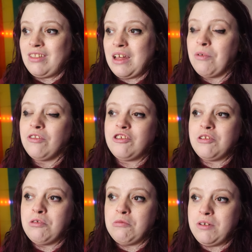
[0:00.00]
They wanted
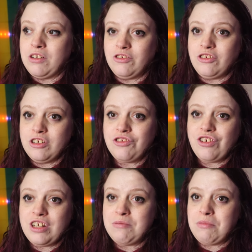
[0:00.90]
to put me on
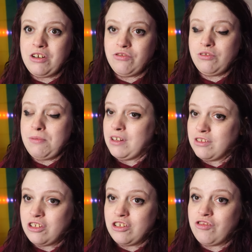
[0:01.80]
sertraline, but I'd already been
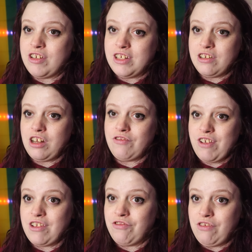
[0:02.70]
on sertraline and I'd
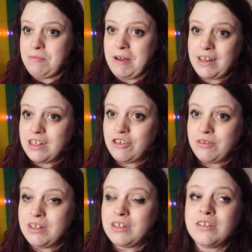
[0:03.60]
reacted really badly
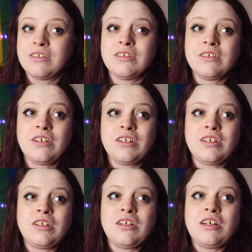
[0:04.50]
to
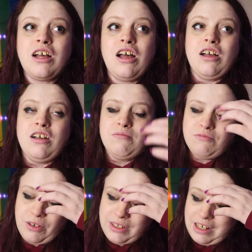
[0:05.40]

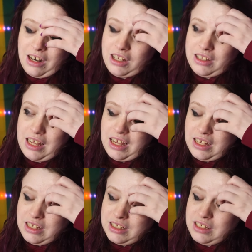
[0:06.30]
it, so I declined that,
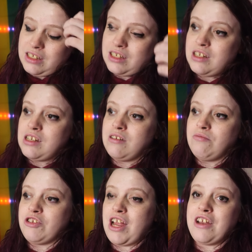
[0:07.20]

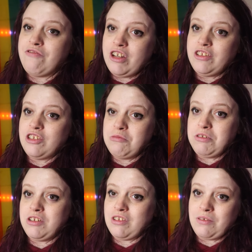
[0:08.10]
which I had a right to
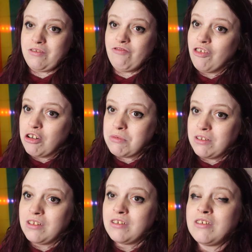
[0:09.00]
because I was informal.